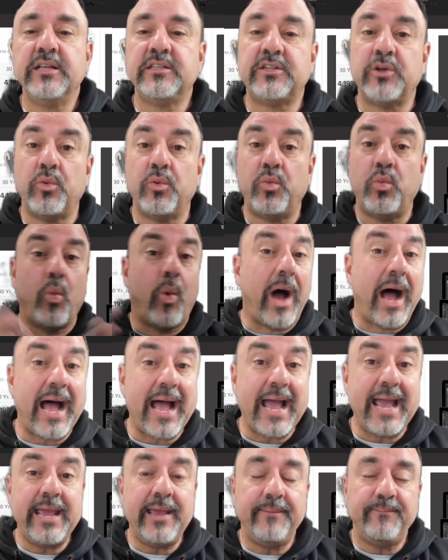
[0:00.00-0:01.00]
to
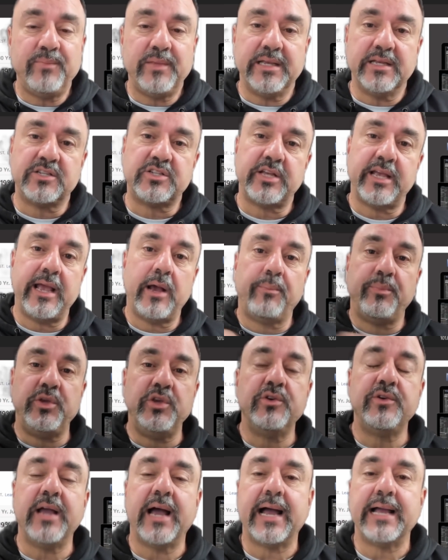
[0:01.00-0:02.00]
why is to help
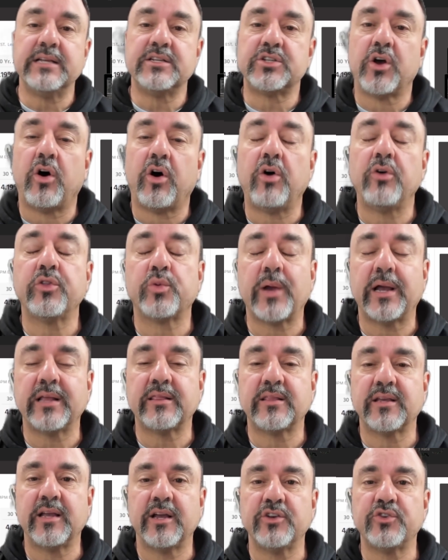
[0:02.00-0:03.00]
you guys all throughout the
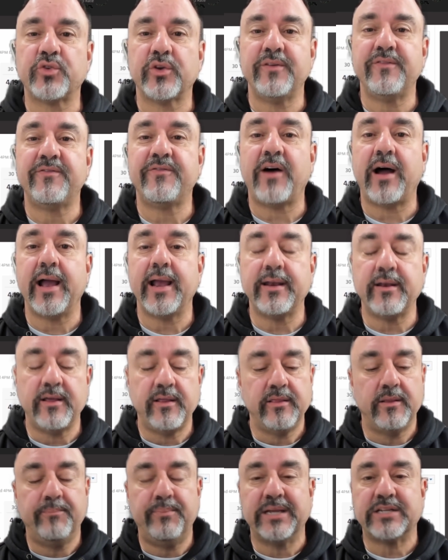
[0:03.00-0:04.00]
country find
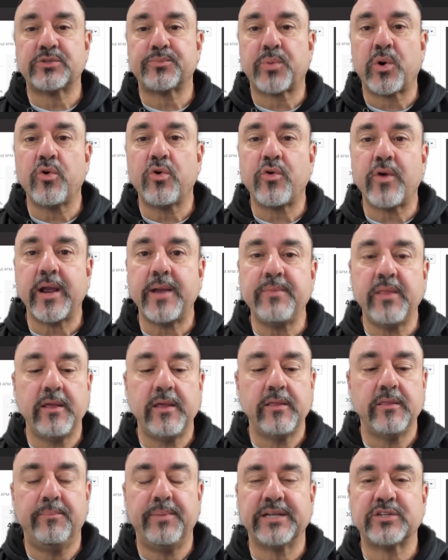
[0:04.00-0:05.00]
the best program,
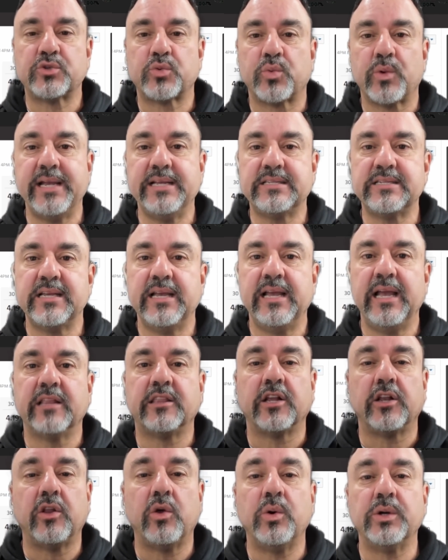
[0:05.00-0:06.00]
the best rates at the
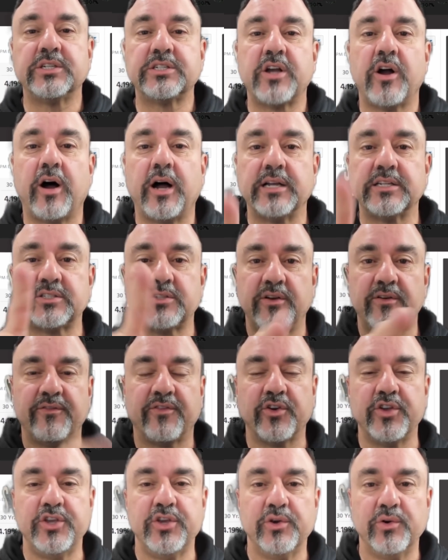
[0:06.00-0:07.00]
lowest cost for
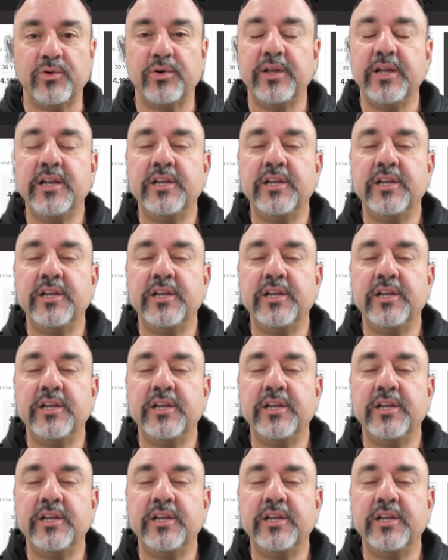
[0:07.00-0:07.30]
you.